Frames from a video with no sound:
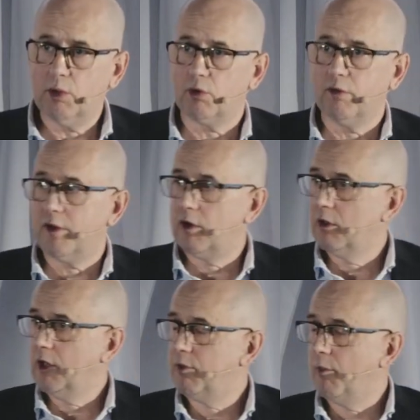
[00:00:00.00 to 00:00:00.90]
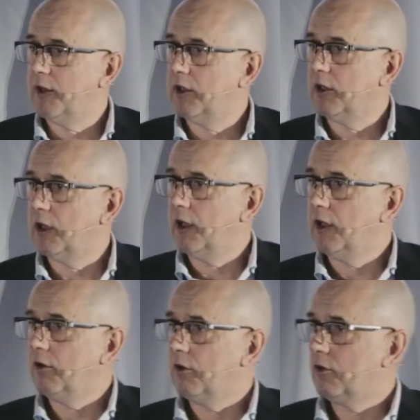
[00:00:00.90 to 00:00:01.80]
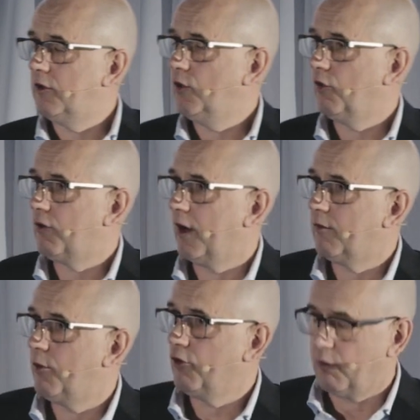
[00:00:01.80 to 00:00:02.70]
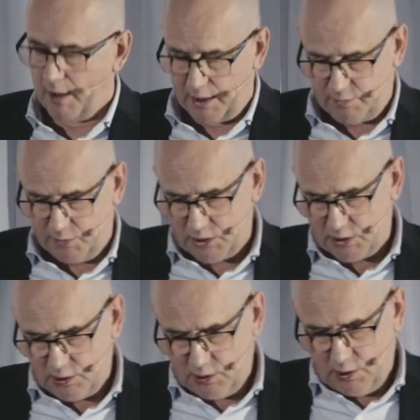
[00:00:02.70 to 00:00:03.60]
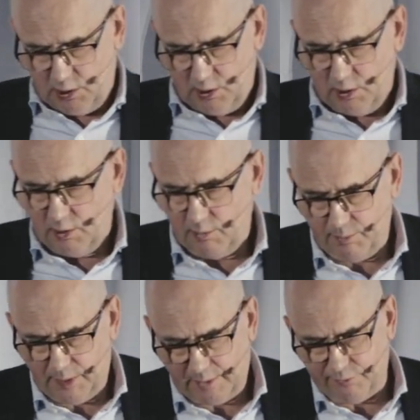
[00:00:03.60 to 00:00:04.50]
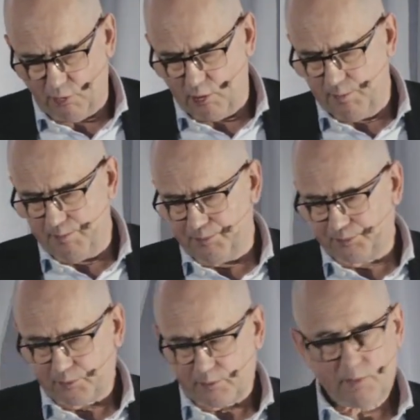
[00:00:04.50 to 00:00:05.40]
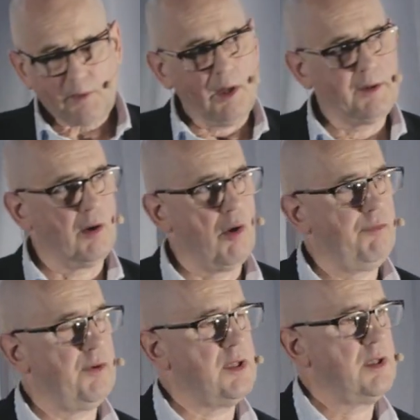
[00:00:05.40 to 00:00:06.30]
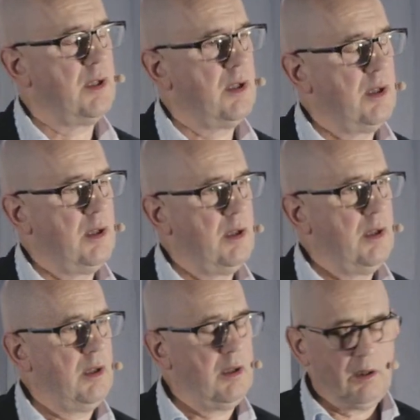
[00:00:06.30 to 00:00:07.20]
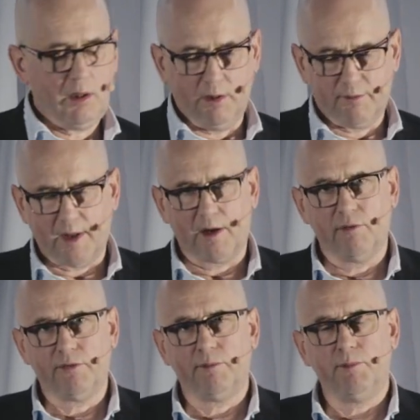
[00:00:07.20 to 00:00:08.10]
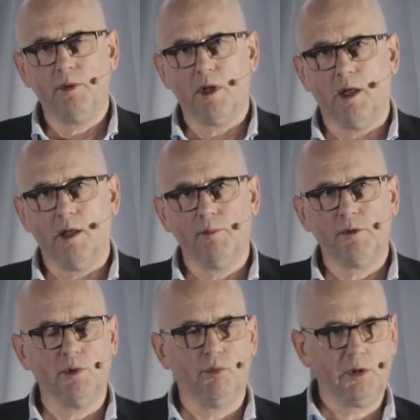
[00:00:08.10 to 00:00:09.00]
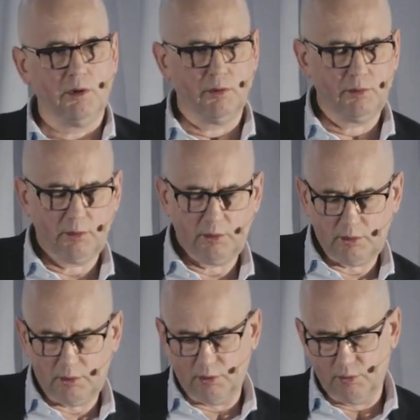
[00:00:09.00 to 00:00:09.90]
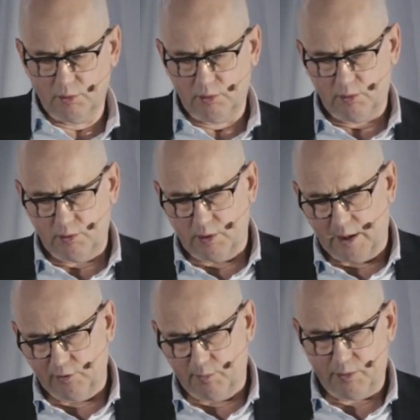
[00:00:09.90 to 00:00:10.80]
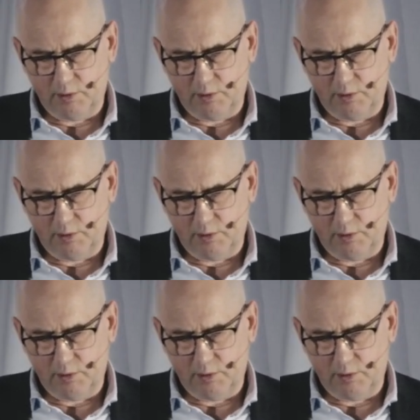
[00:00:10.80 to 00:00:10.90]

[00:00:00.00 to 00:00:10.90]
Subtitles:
consider implementing a continuous threat exposure management platform. Then hopefully, instead of you end up